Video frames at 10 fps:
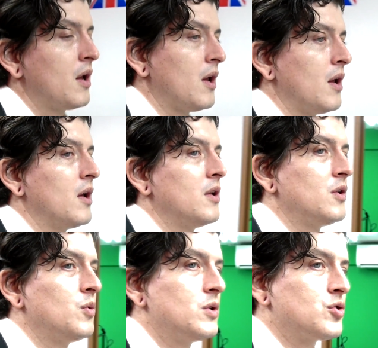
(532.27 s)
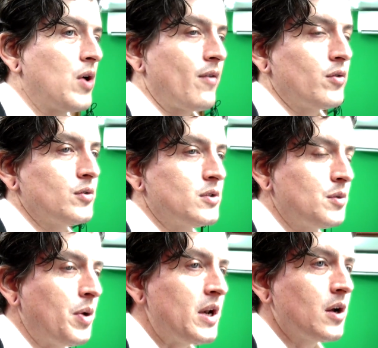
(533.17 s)
And you would travel,
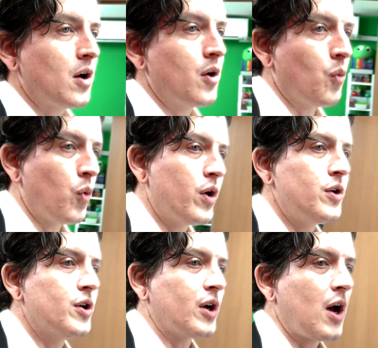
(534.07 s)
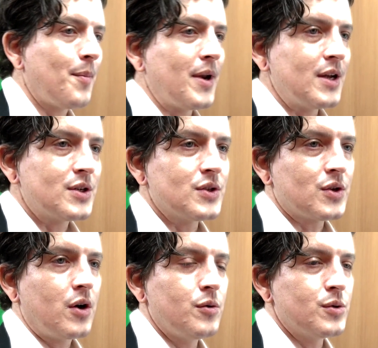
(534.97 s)
depending on where your accommodations
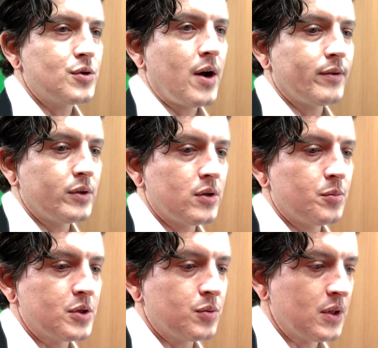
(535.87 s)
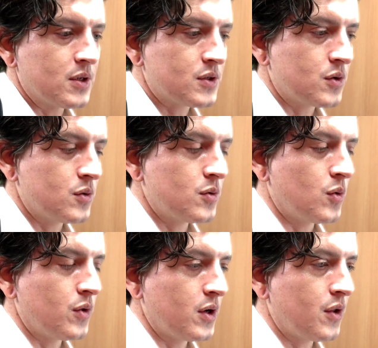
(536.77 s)
are, you would travel either between this school
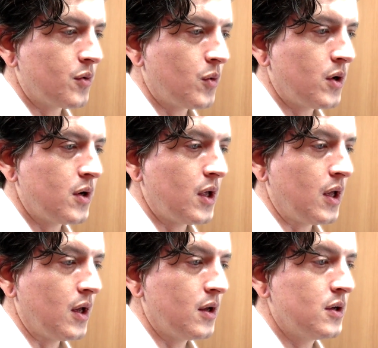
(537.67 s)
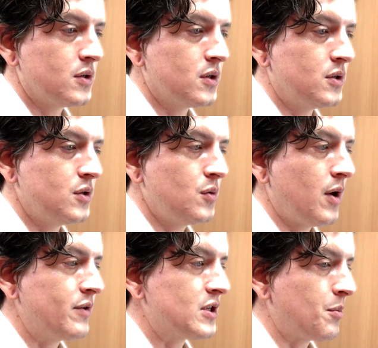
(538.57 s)
or the other one and do
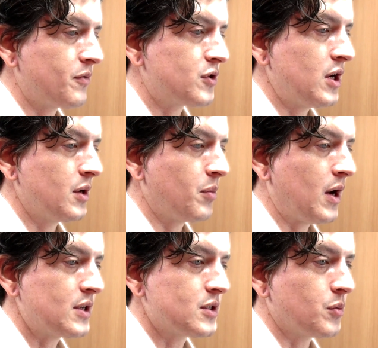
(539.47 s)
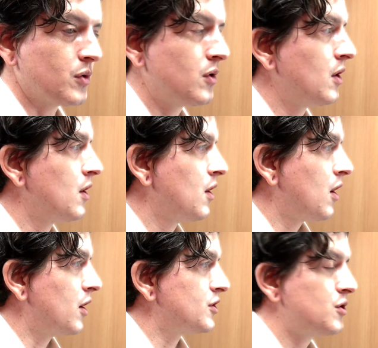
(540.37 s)
every type of training possible.
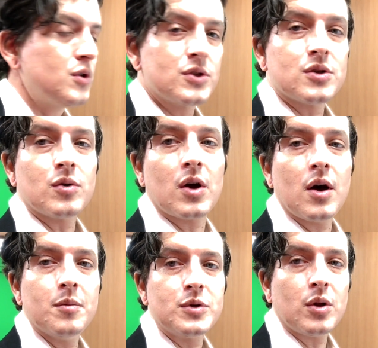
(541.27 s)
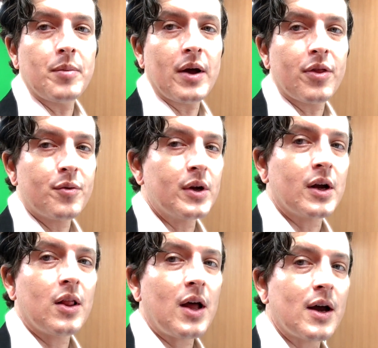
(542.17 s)
Our students don't come till about 3
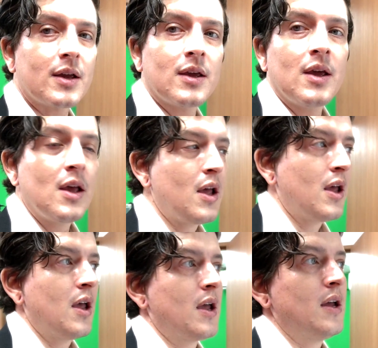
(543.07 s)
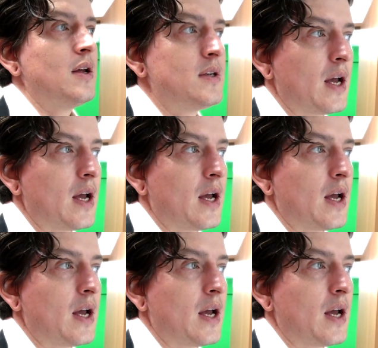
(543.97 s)
o'clock, and